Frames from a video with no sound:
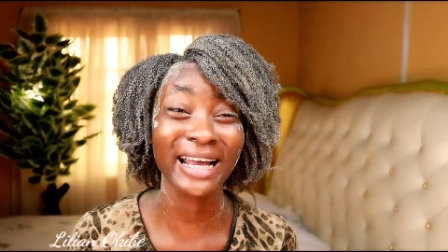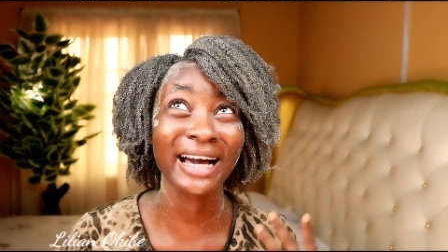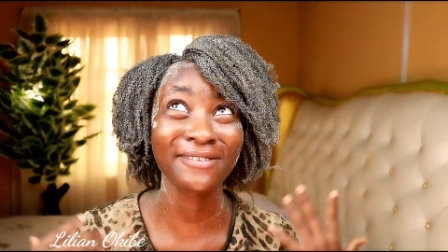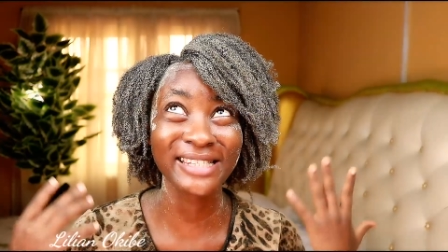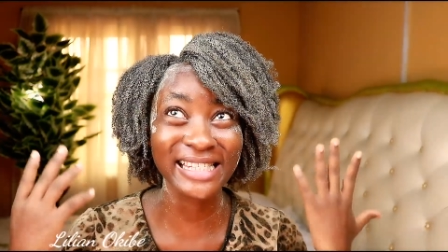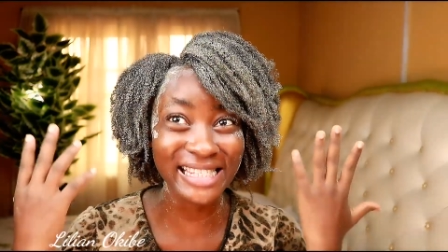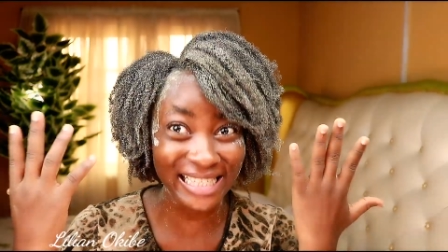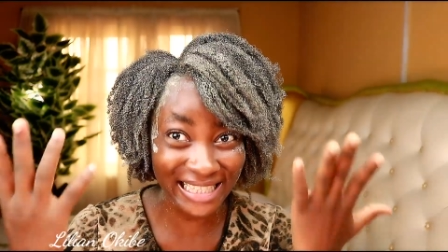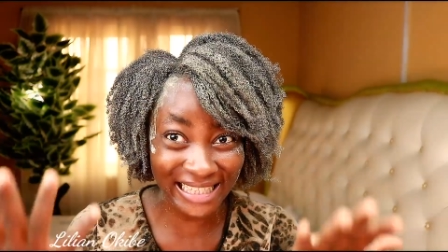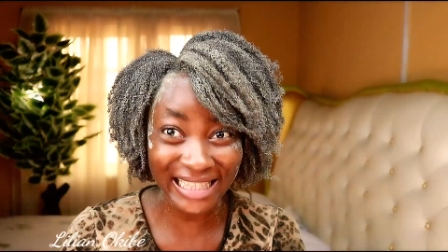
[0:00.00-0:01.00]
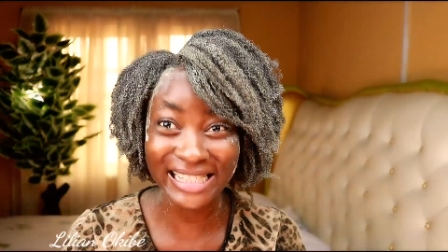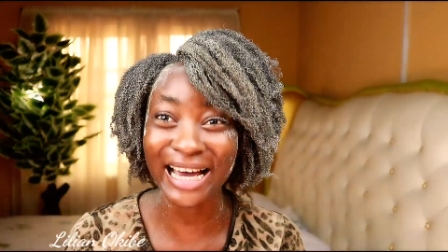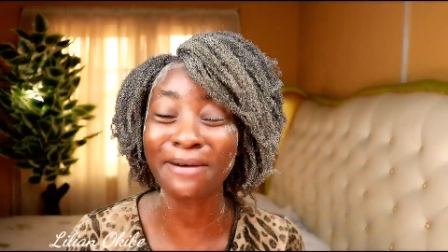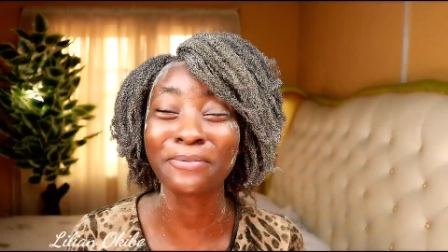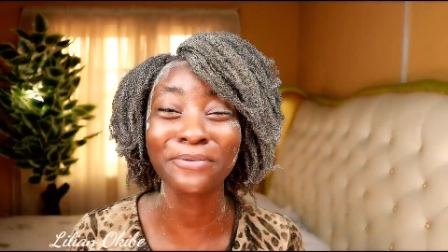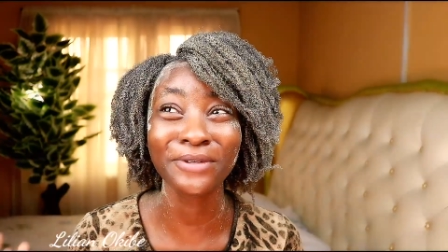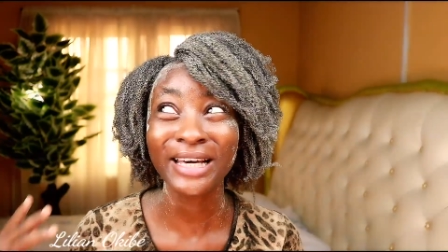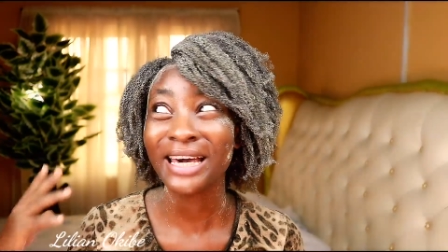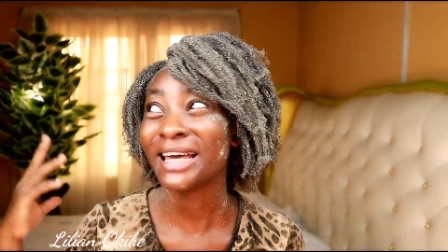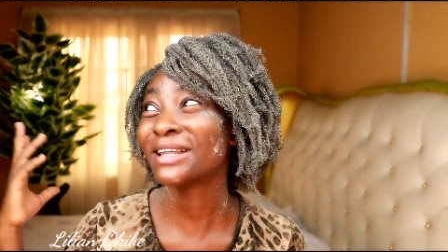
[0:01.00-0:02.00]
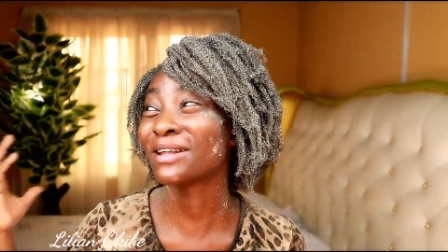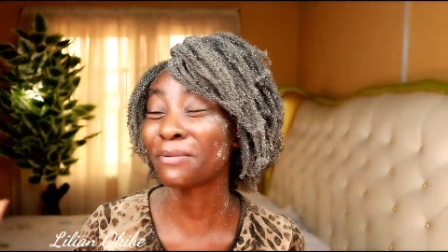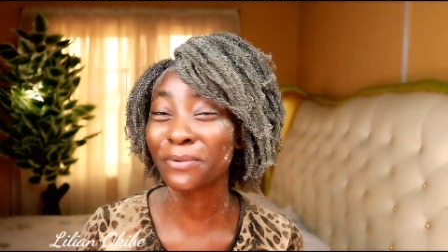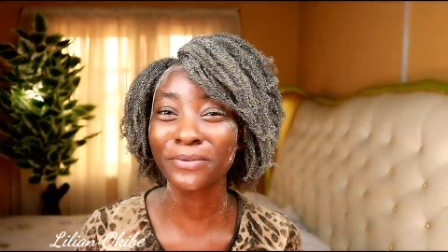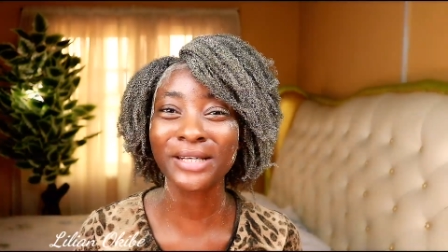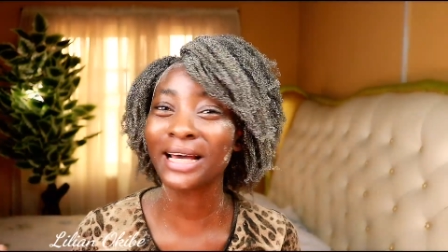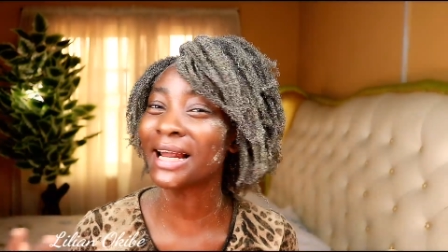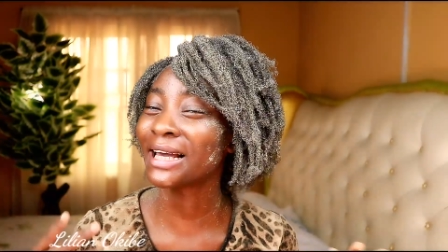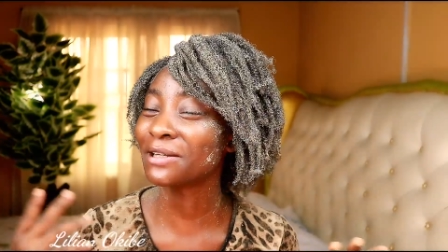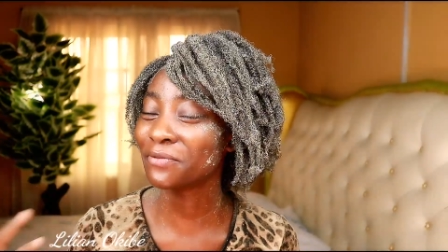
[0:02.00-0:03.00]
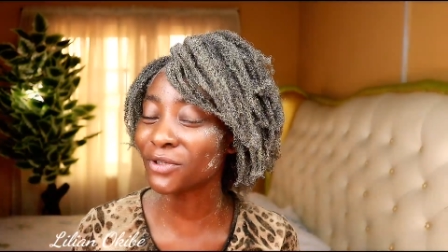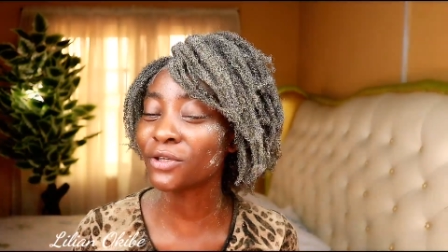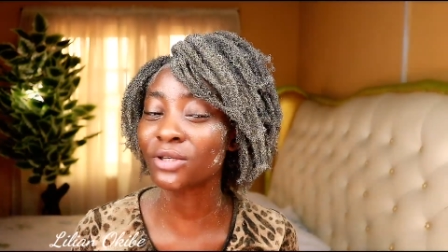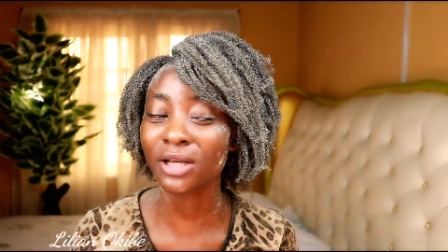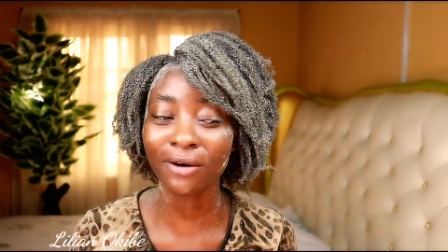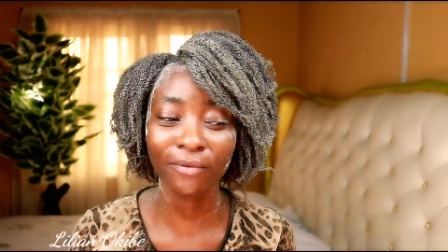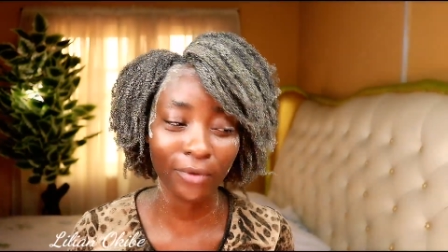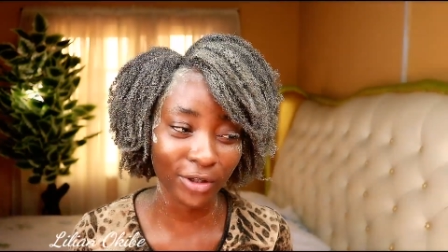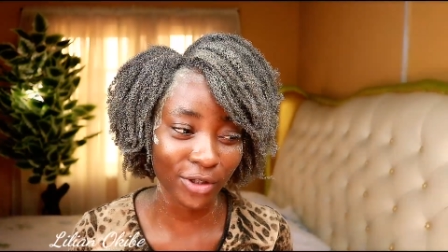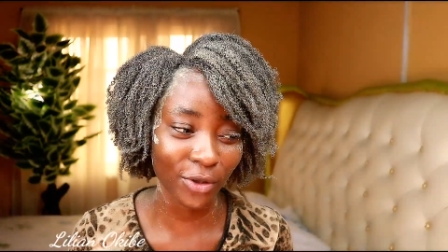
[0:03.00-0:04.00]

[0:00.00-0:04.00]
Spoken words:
Like I've seen it happen in other people's hair, like in videos that I've watched.